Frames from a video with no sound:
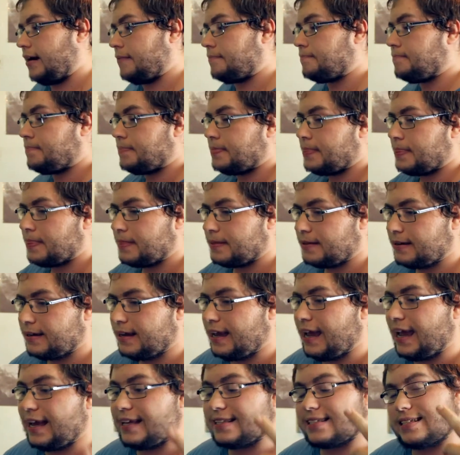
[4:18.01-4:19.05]
up.
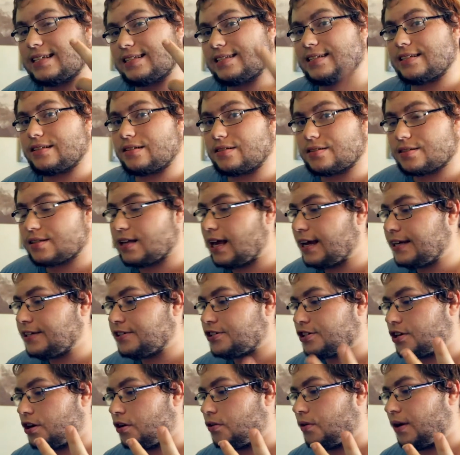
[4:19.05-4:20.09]
And since it's a
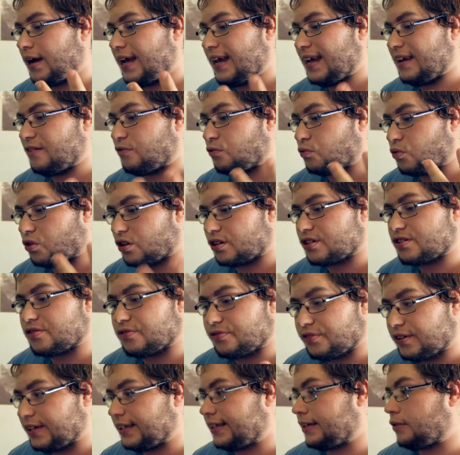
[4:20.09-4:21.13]
slideshow, it
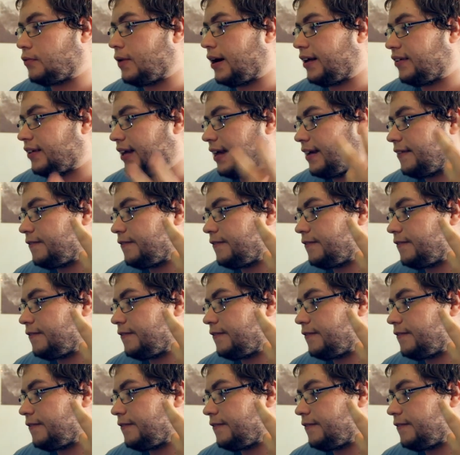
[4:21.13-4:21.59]
works really well.